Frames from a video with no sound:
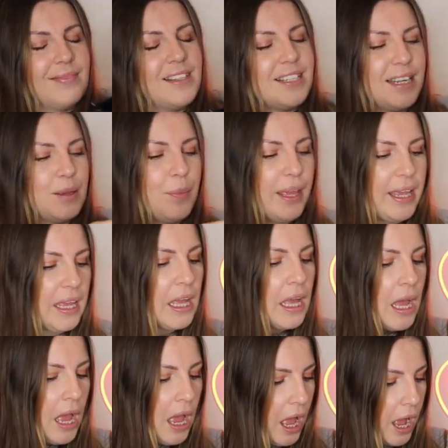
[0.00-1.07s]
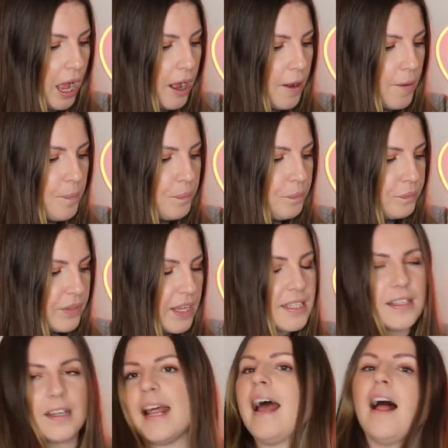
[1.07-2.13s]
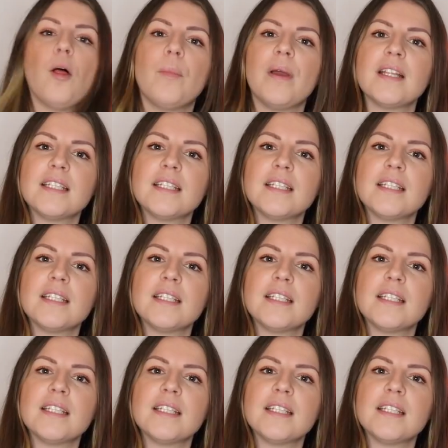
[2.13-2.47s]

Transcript: sneak peek, is going to help